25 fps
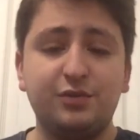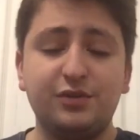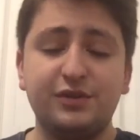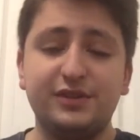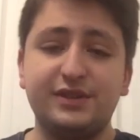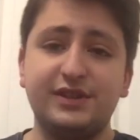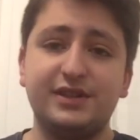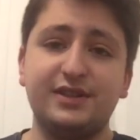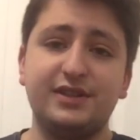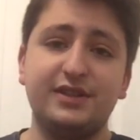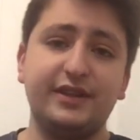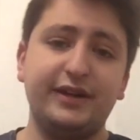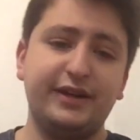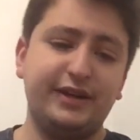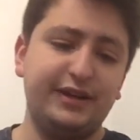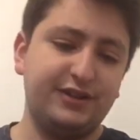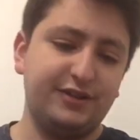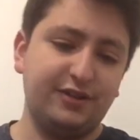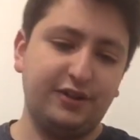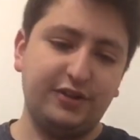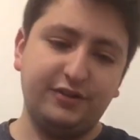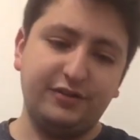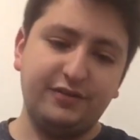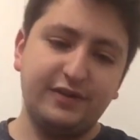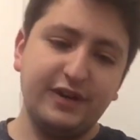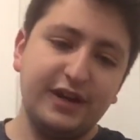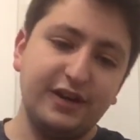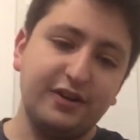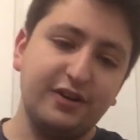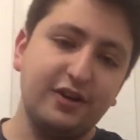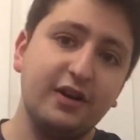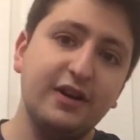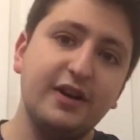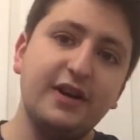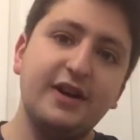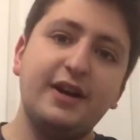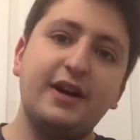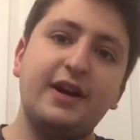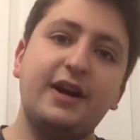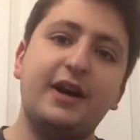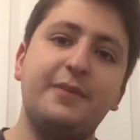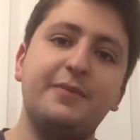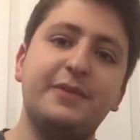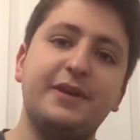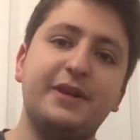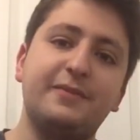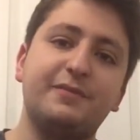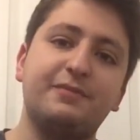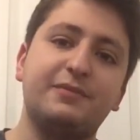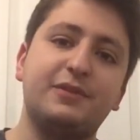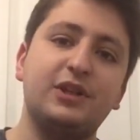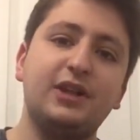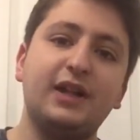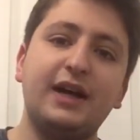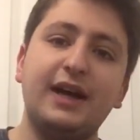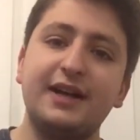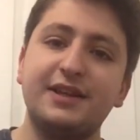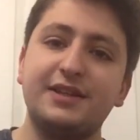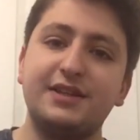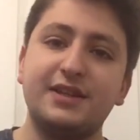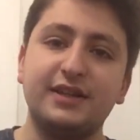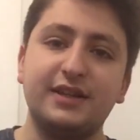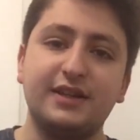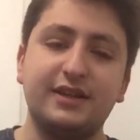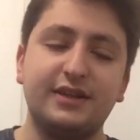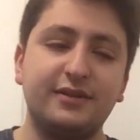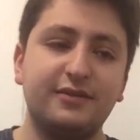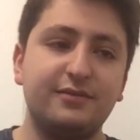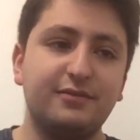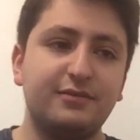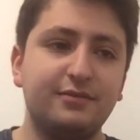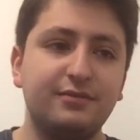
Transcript: Princess Leia, Darth Vader. I mean, classic